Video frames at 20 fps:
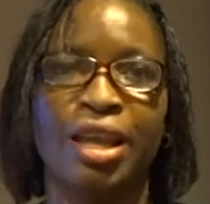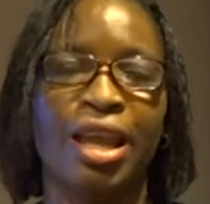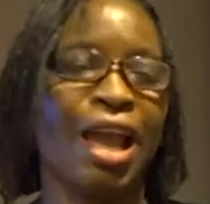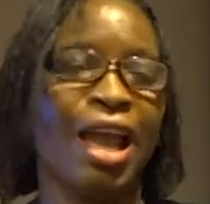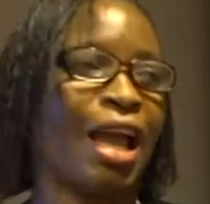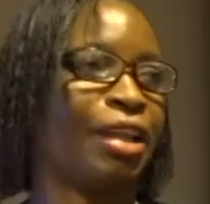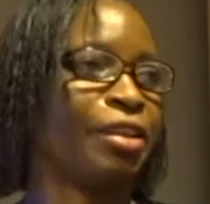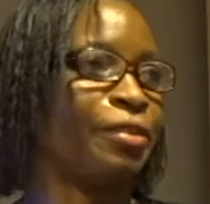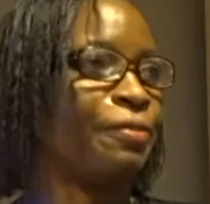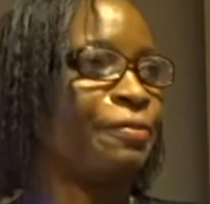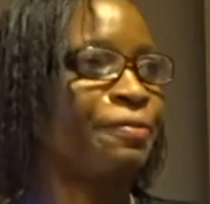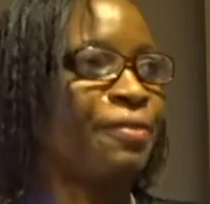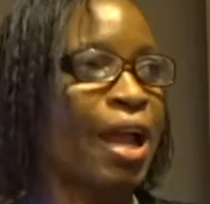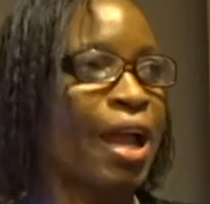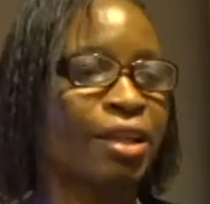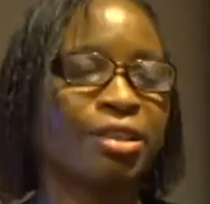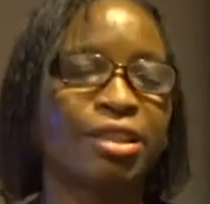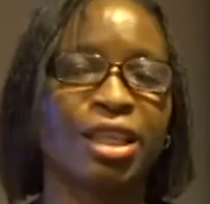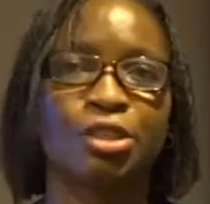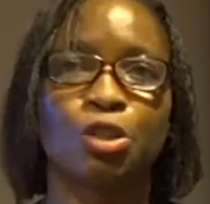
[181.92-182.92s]
And the
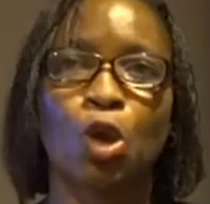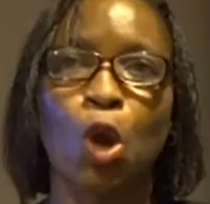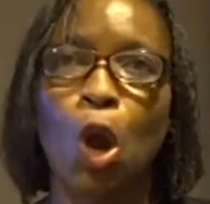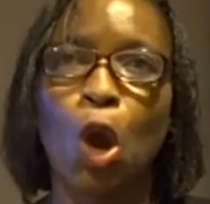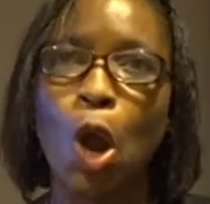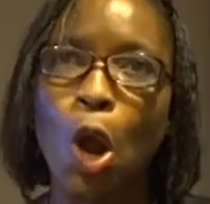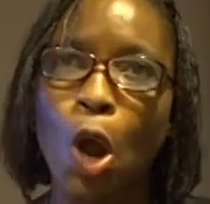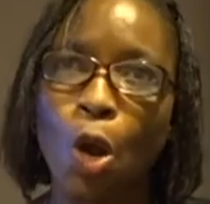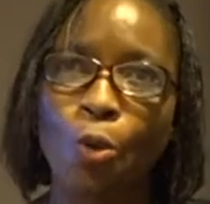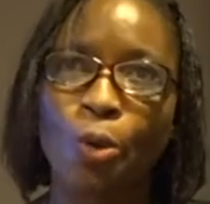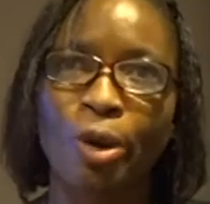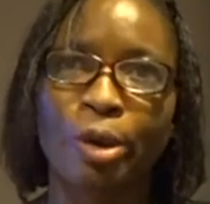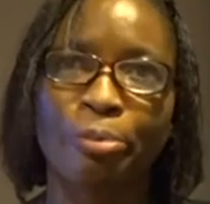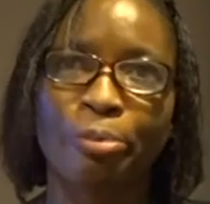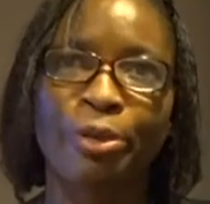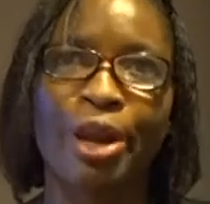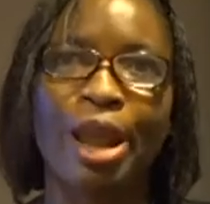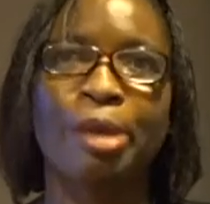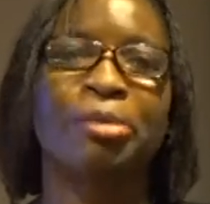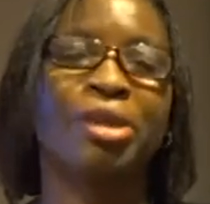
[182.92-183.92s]
fact that our
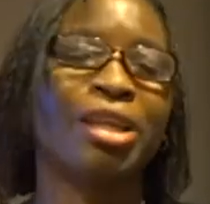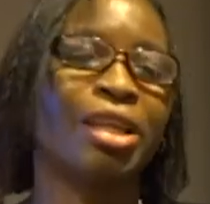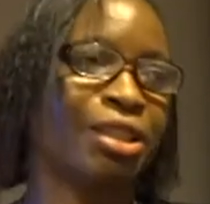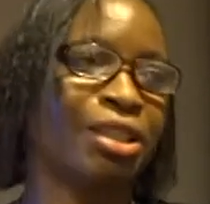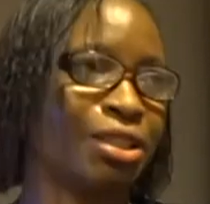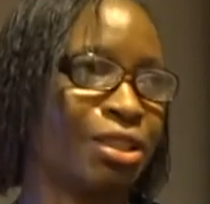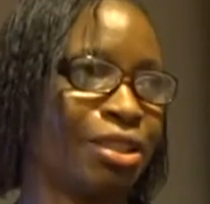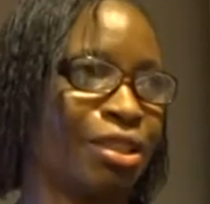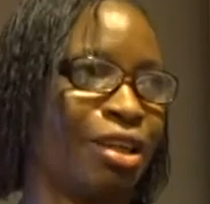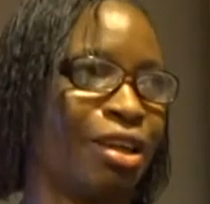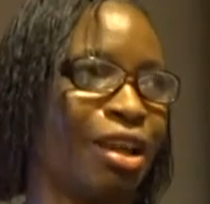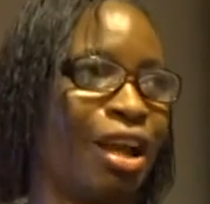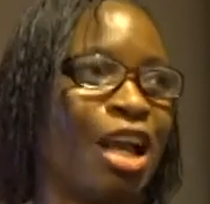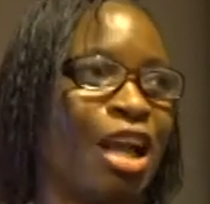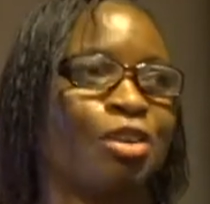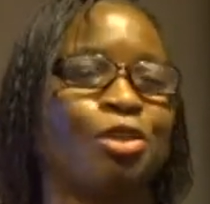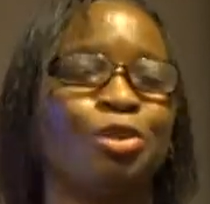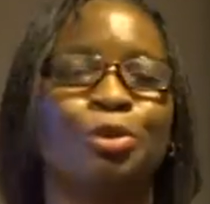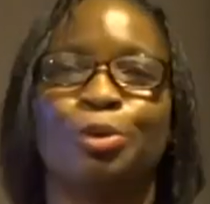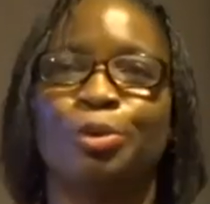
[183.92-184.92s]
Prime Minister
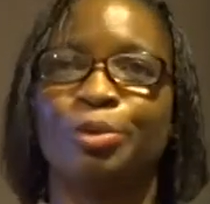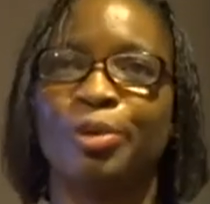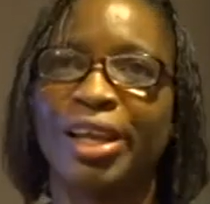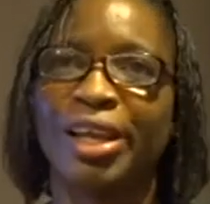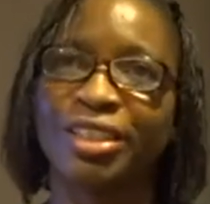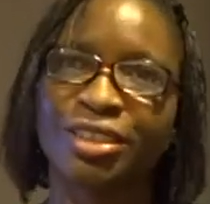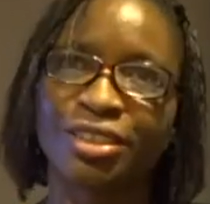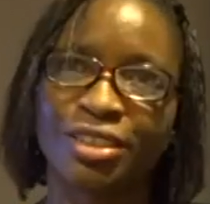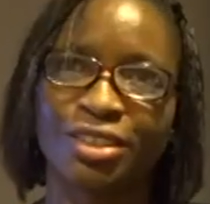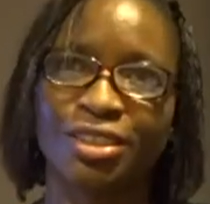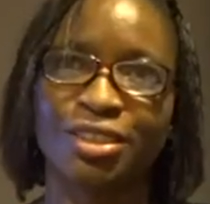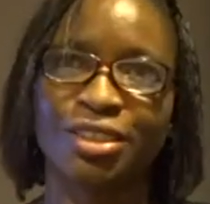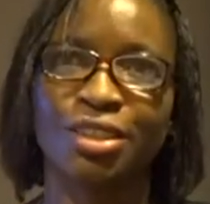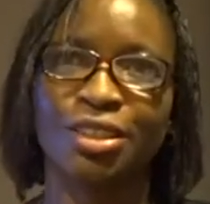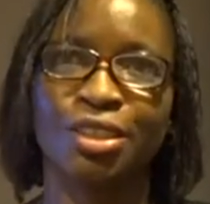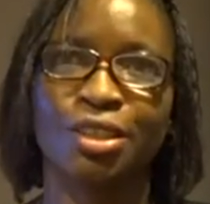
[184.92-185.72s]
and the rest